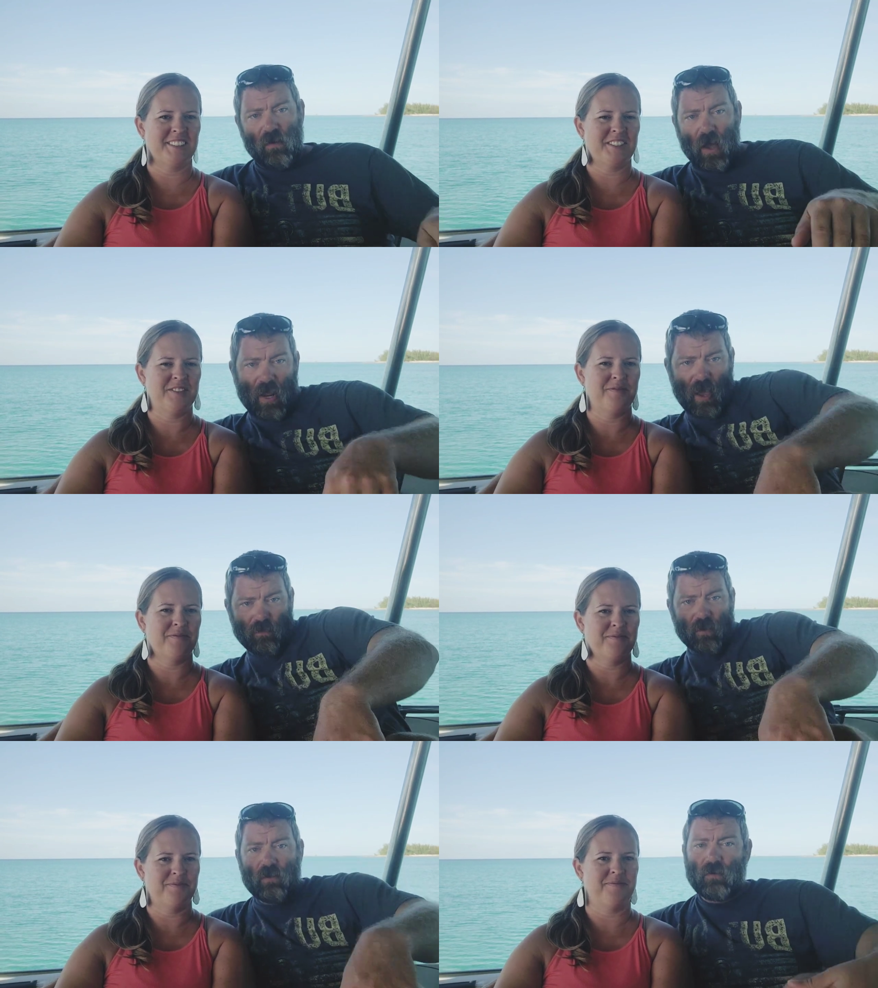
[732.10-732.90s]
Speaker 1: not have
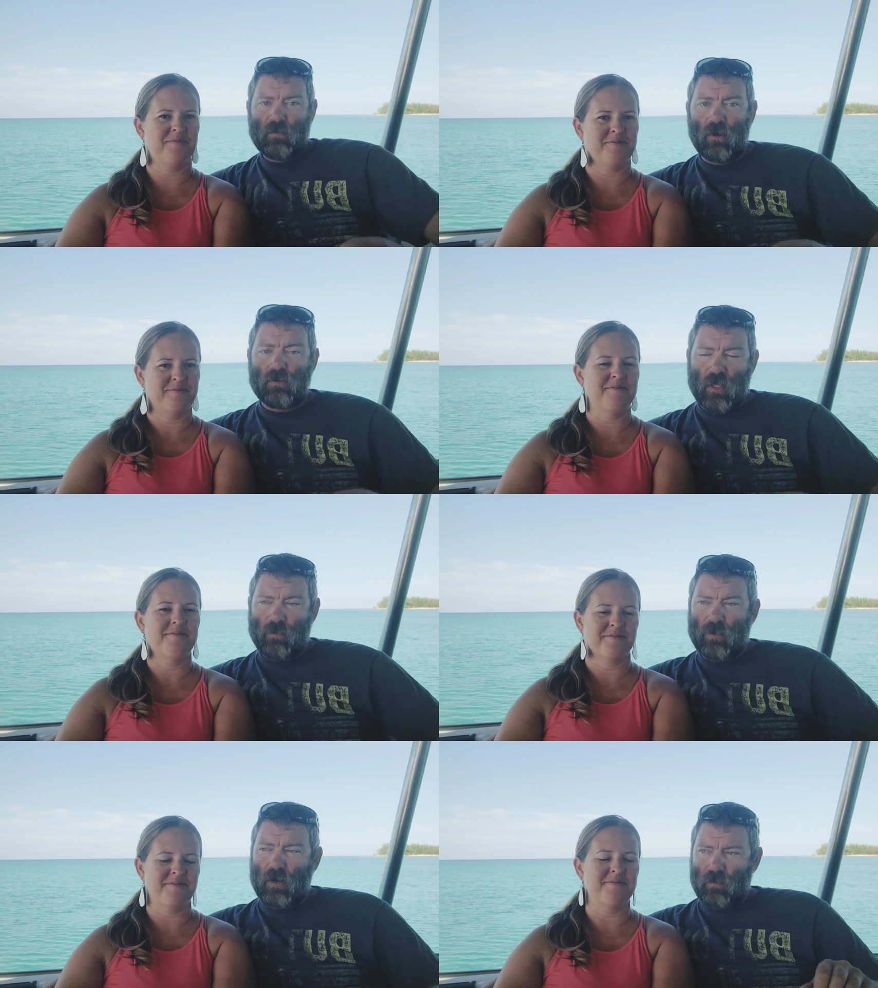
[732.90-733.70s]
a post clamp
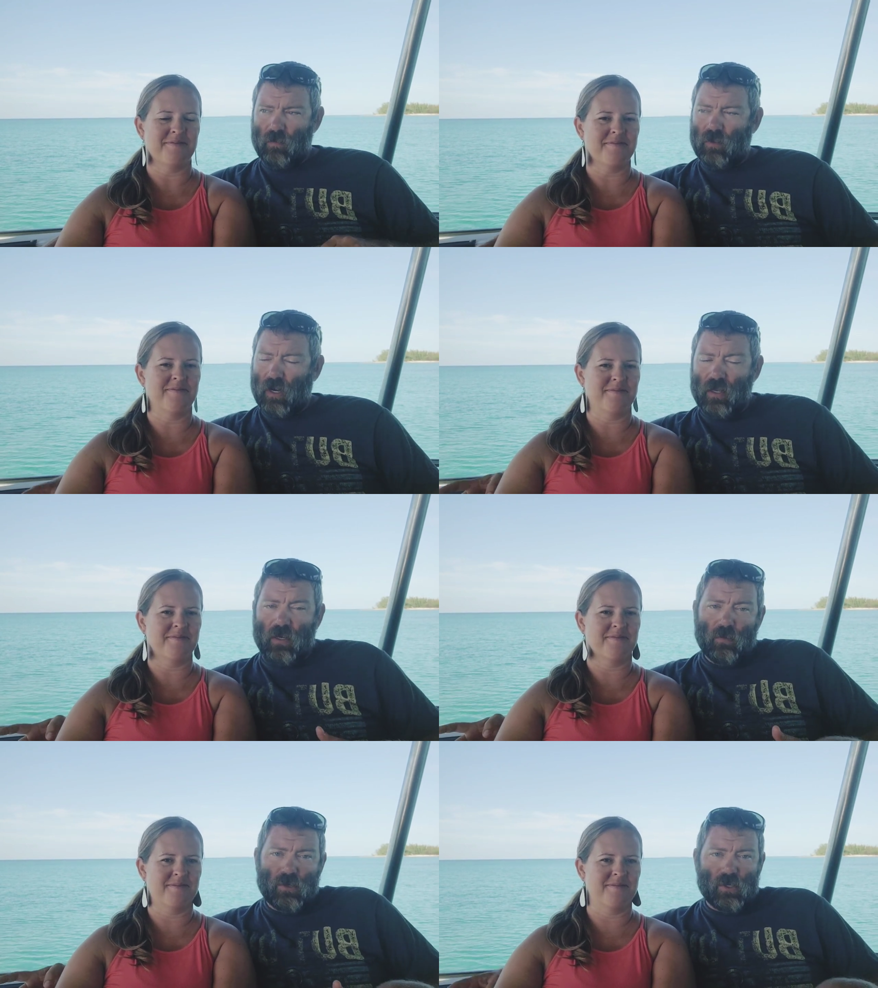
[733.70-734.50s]
that I, that I
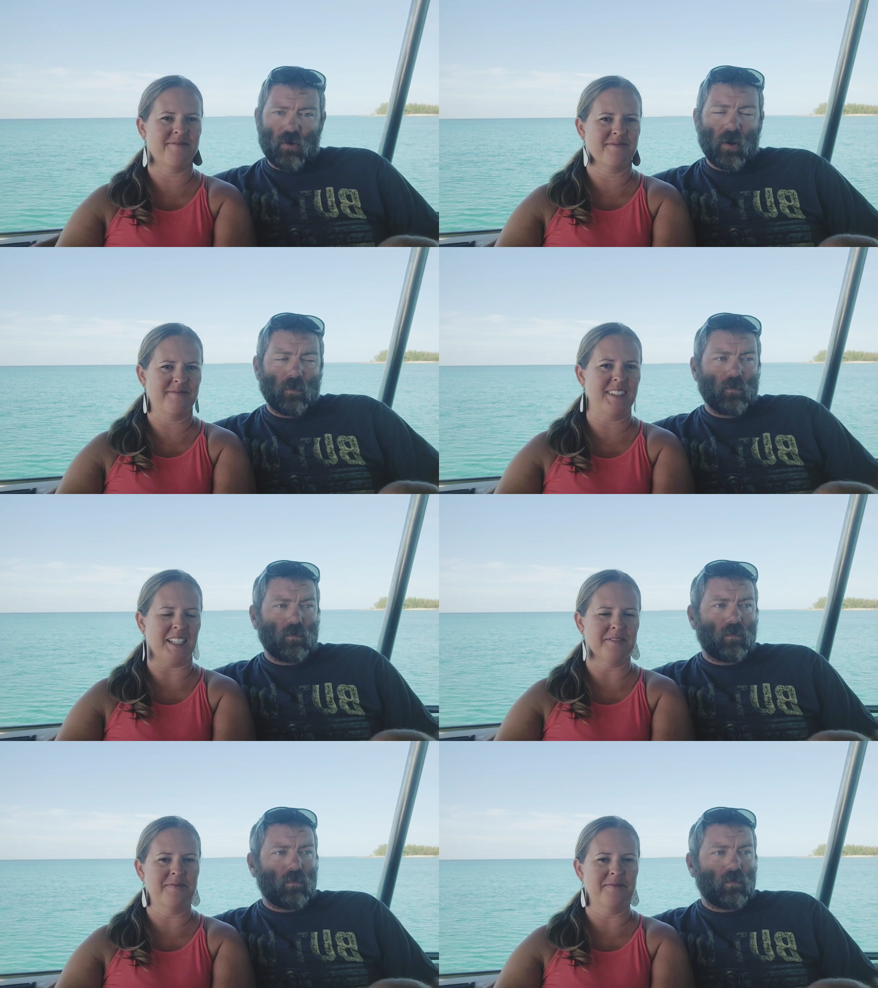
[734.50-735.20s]
needed, which is great. Yeah.